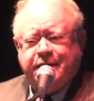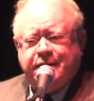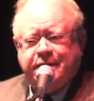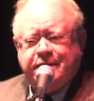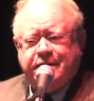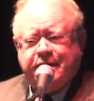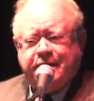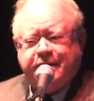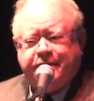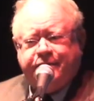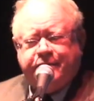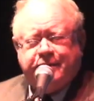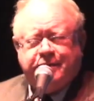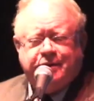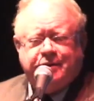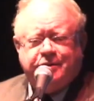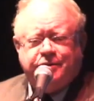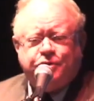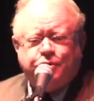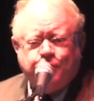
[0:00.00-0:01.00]
think of it, in
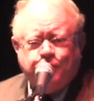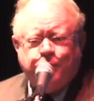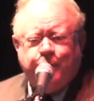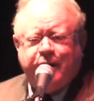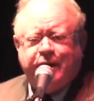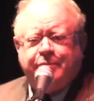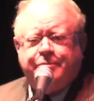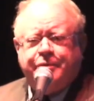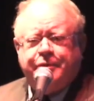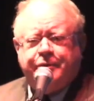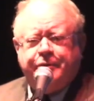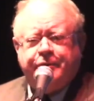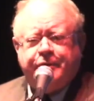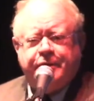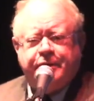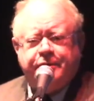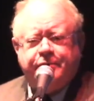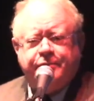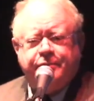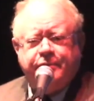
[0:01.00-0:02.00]
a 2-week
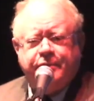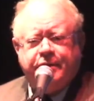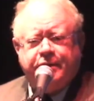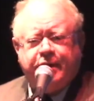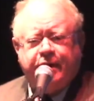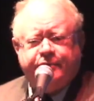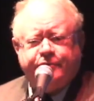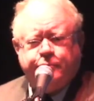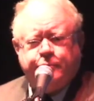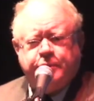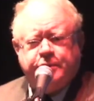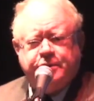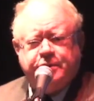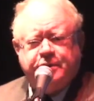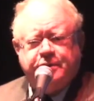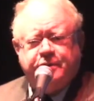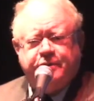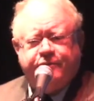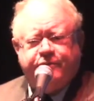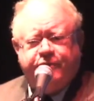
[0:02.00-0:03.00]
period, the government
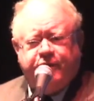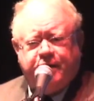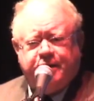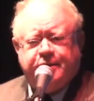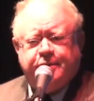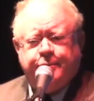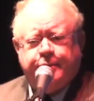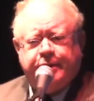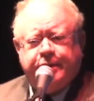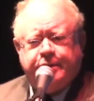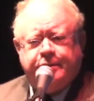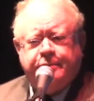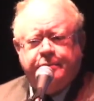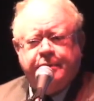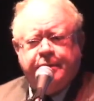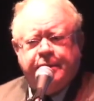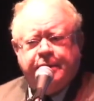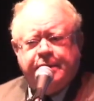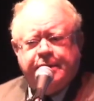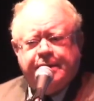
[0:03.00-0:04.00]
did the following.
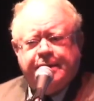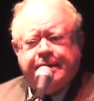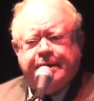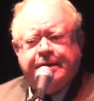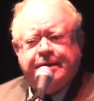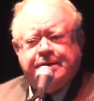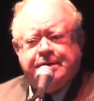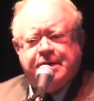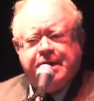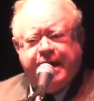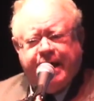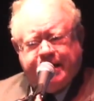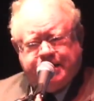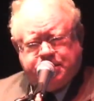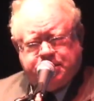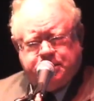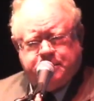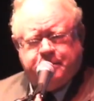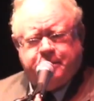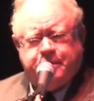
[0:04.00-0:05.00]
It
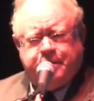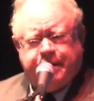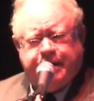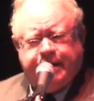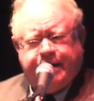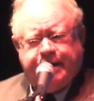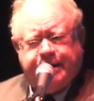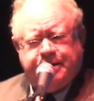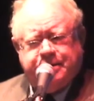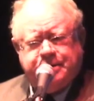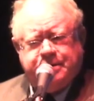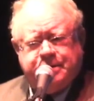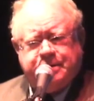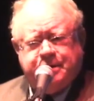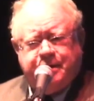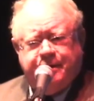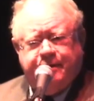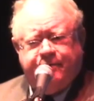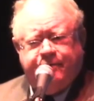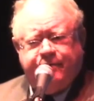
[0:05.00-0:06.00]

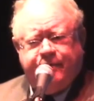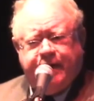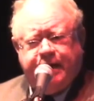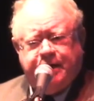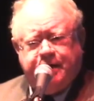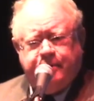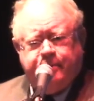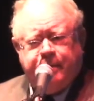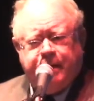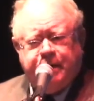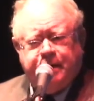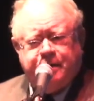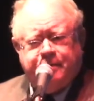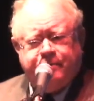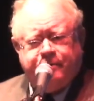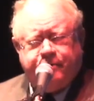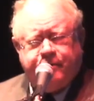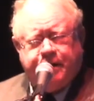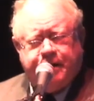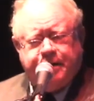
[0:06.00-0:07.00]
nationalized Fannie Mae and
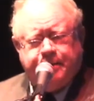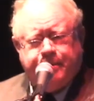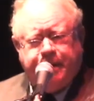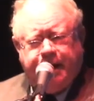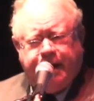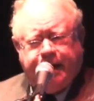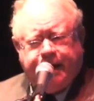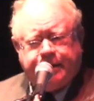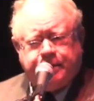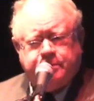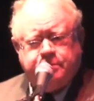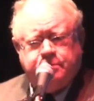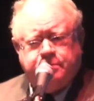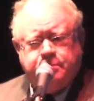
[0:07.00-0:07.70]
Freddie Mac.